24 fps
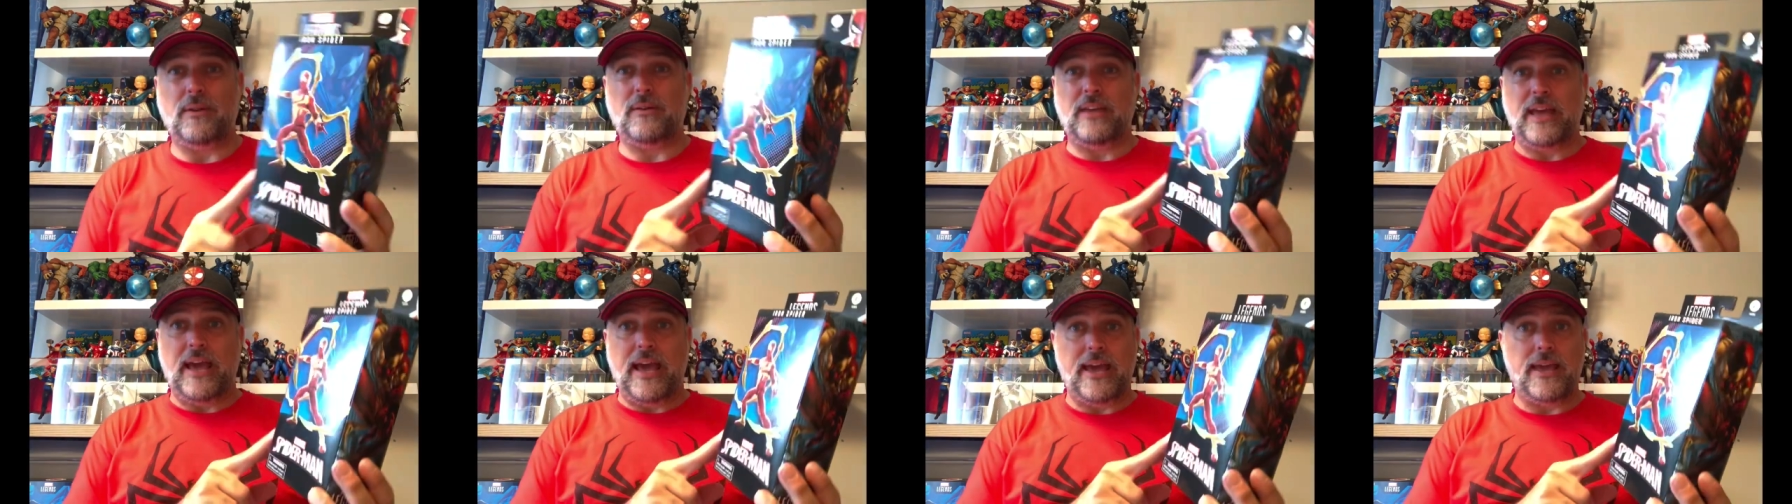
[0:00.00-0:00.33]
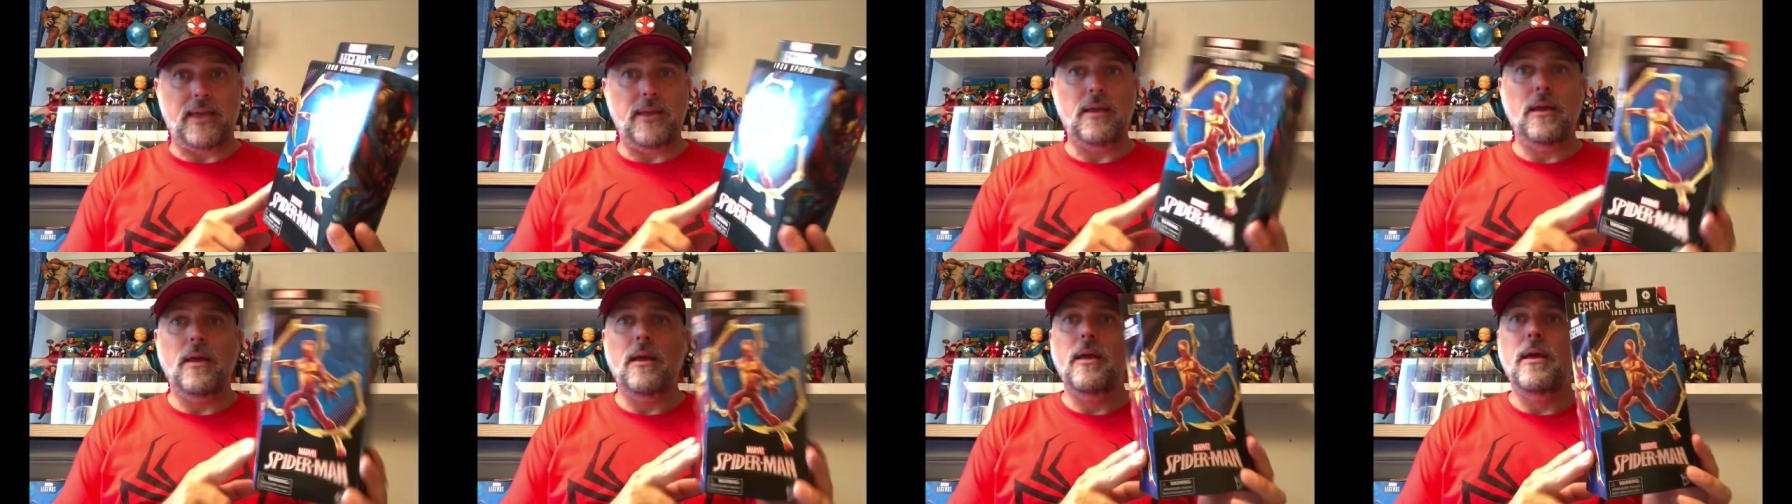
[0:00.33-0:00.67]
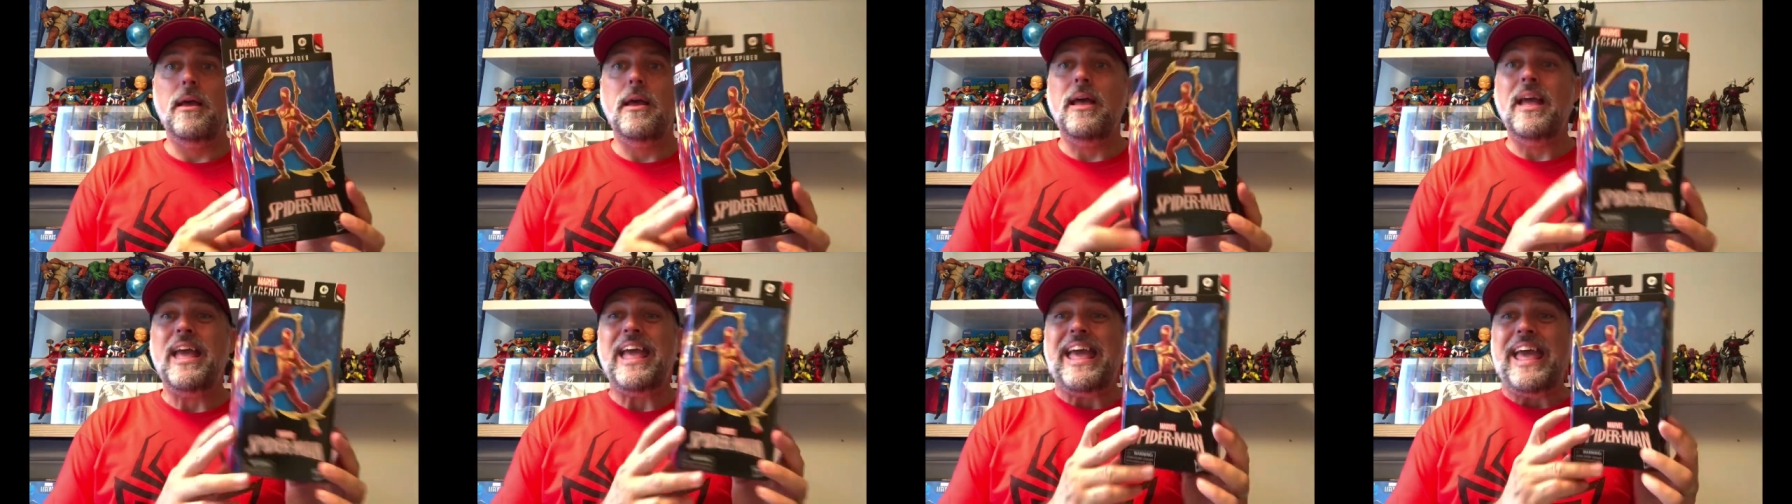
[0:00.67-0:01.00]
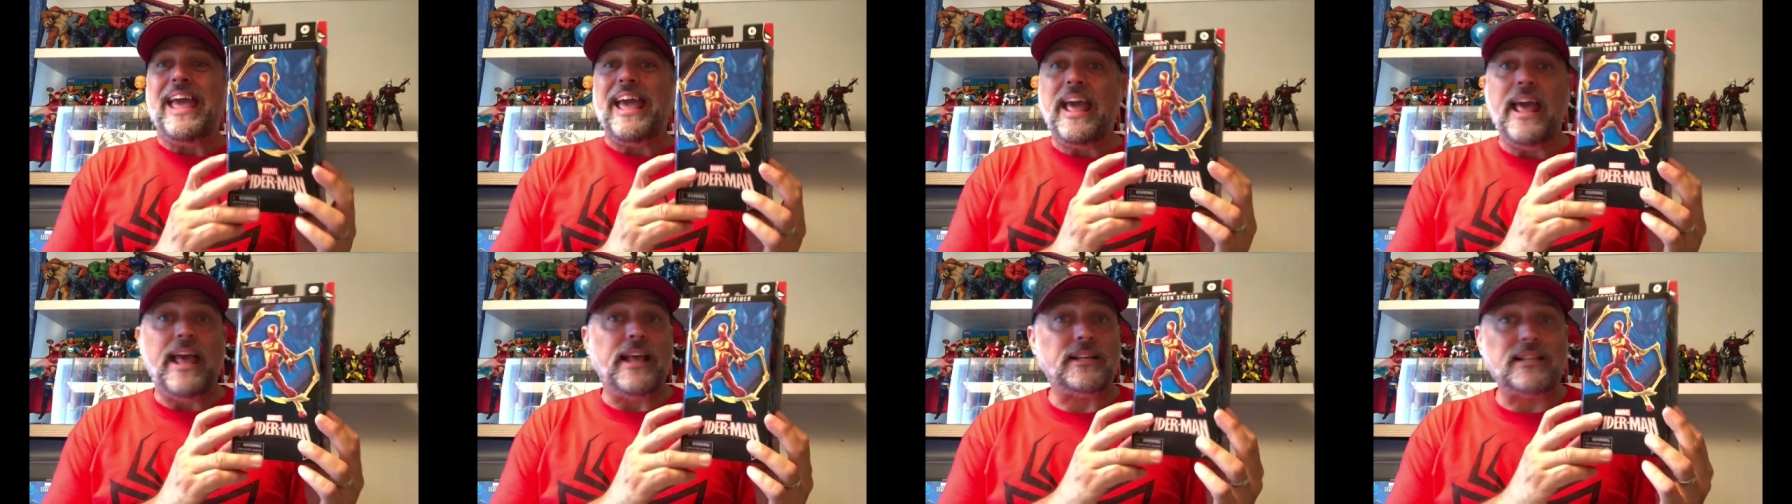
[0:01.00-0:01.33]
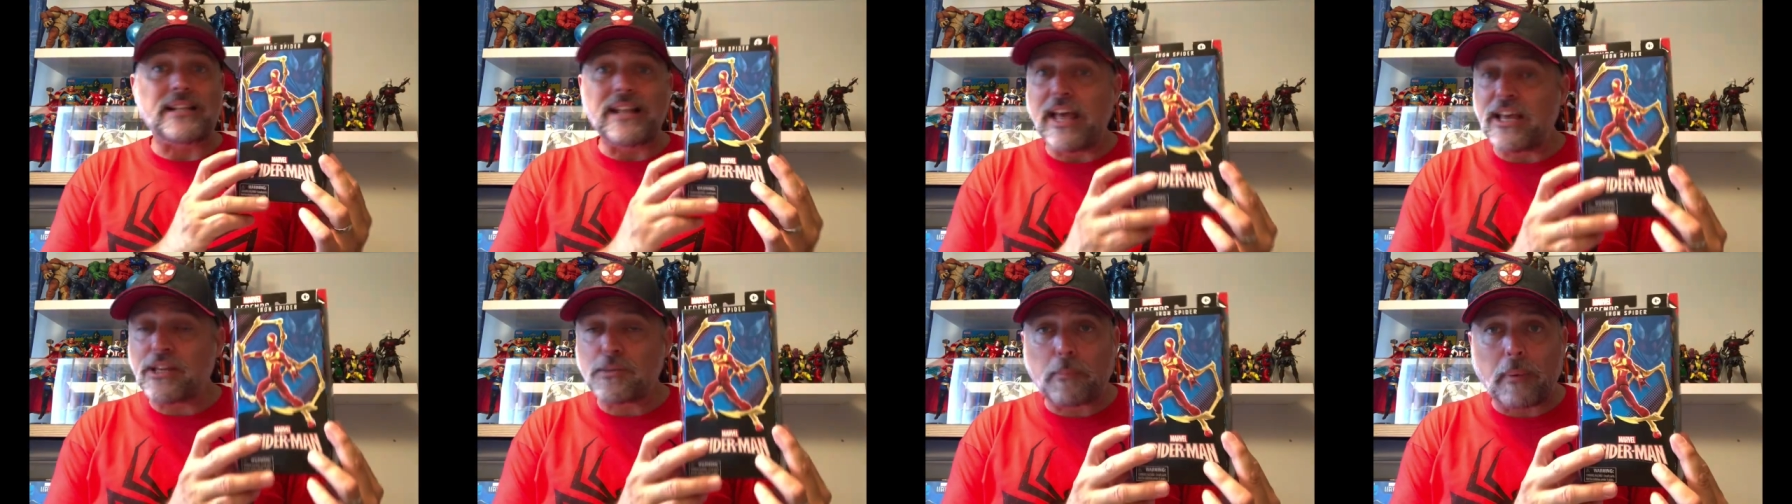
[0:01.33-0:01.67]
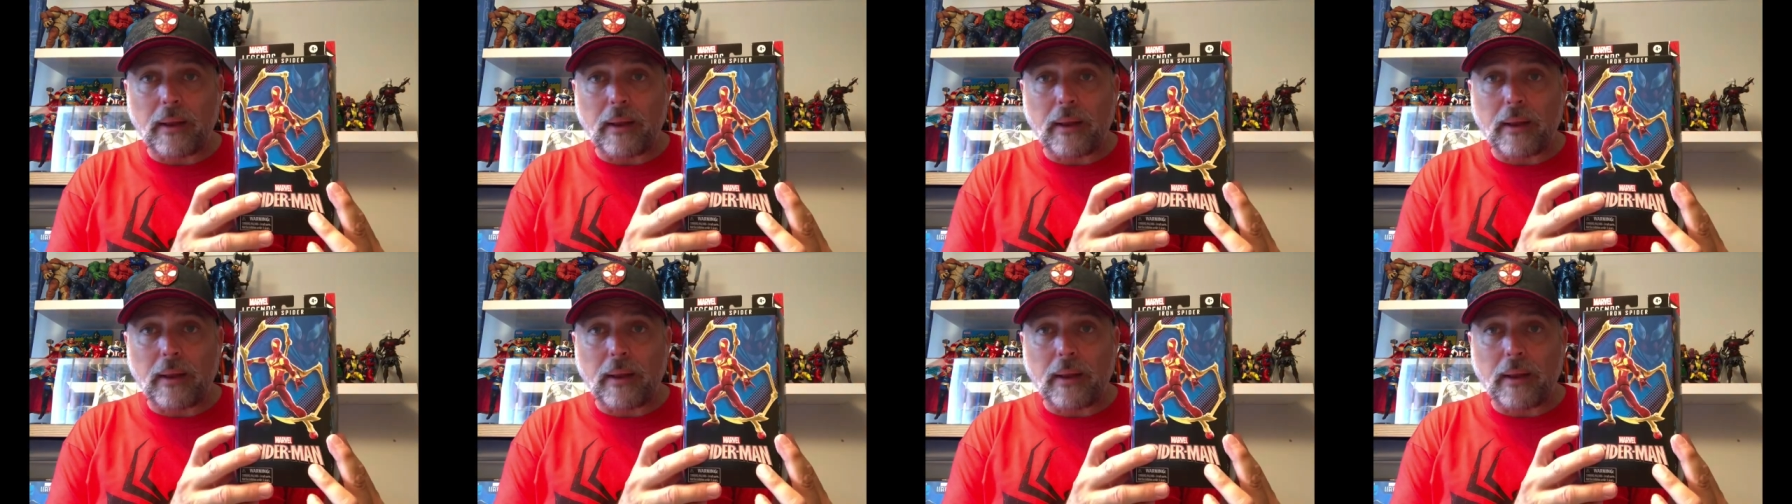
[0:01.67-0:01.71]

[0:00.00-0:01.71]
Okay, is less